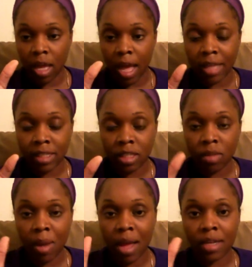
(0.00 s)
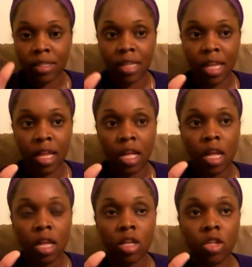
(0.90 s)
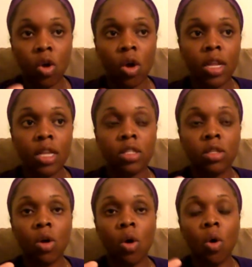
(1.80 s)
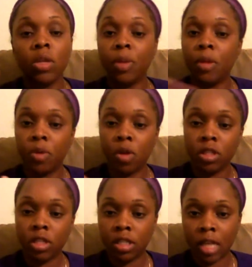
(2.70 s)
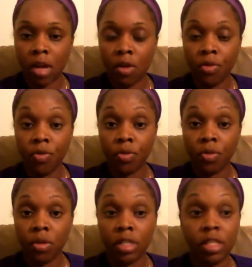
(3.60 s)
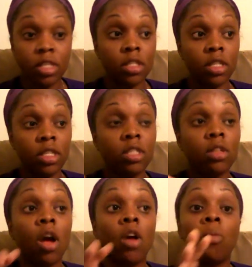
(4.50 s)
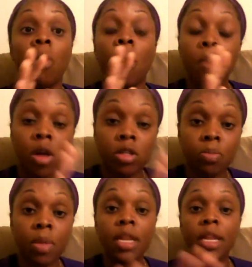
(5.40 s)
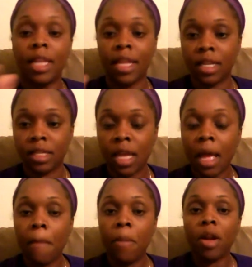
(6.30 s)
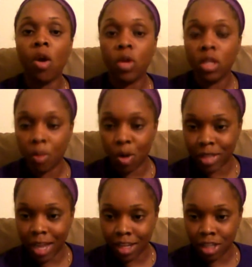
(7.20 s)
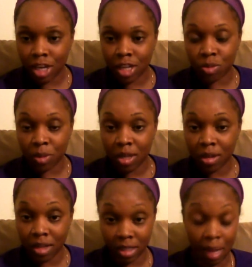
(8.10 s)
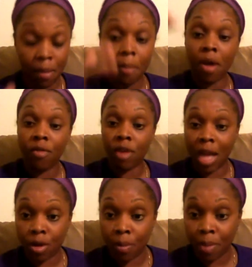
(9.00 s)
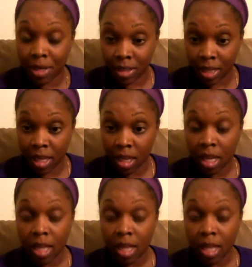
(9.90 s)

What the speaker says: As Sister Marianne is saying, the thought is hoard the people unto yourself. This is amongst many leaders, but only the Most High can judge me because I'm above accountability.